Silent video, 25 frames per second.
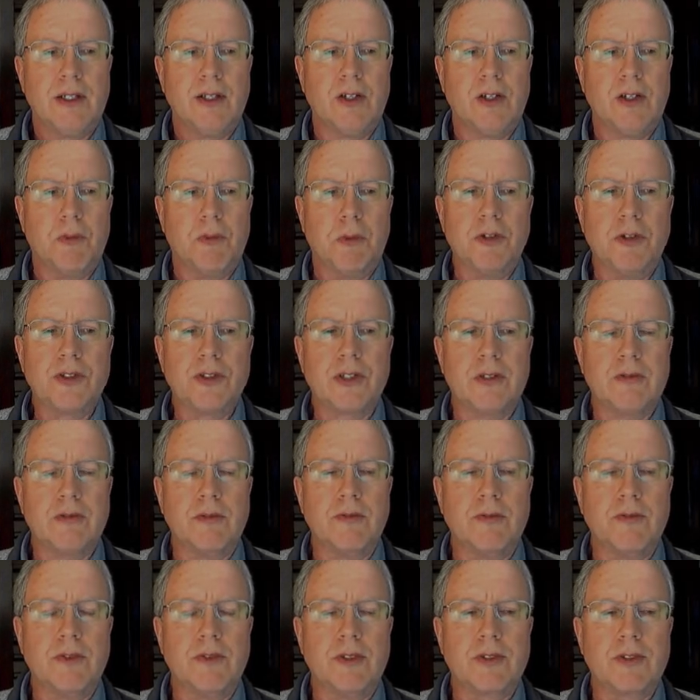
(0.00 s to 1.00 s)

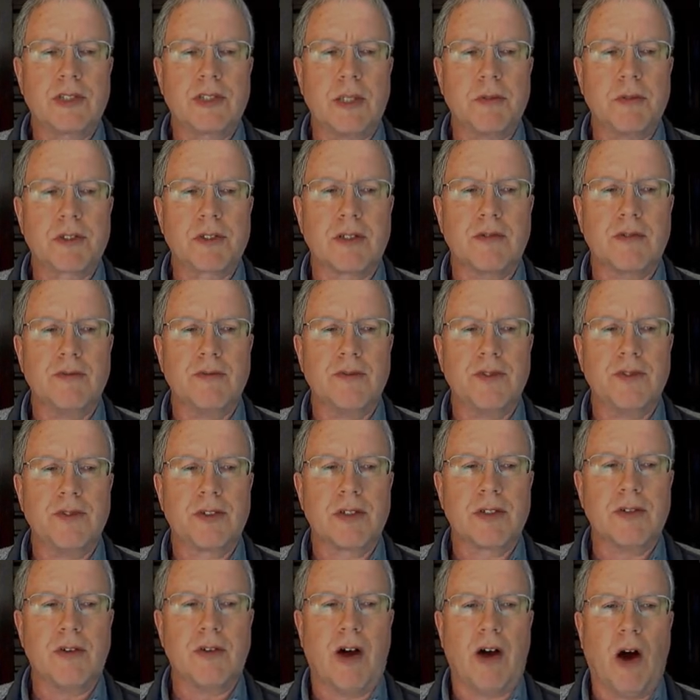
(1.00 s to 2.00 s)
Ubuntu seems
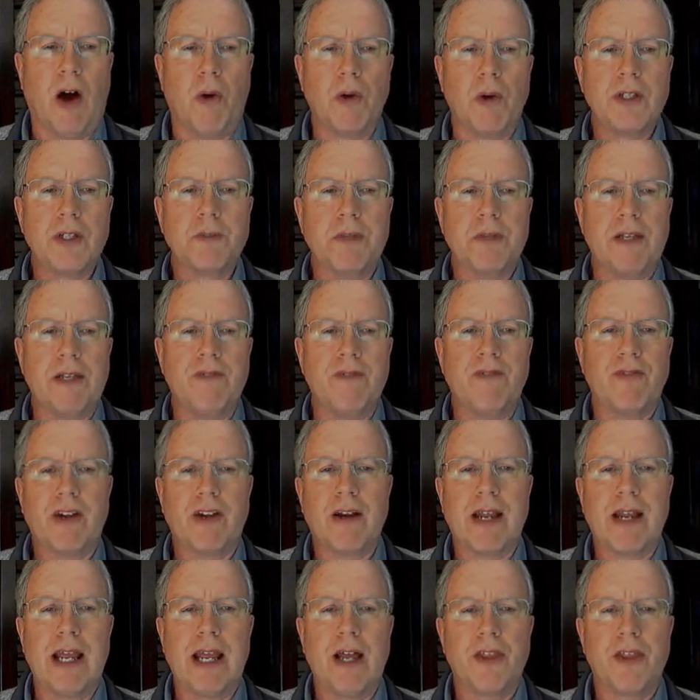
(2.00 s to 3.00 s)
to always be
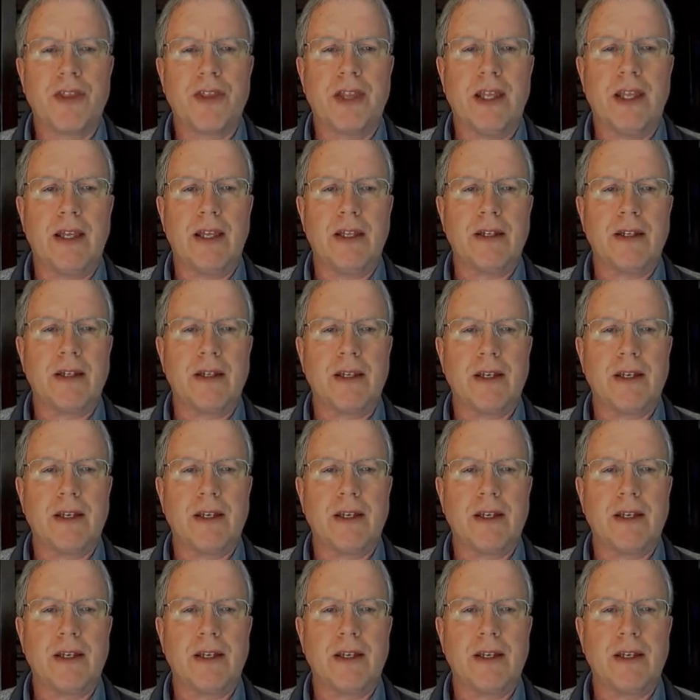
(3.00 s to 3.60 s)
very healthy, and